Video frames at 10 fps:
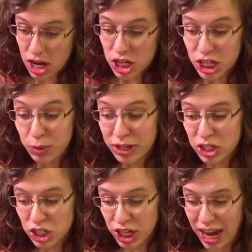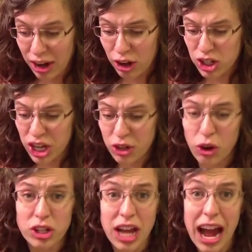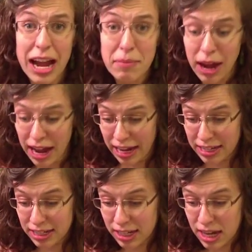She wished she had her chador to hide behind.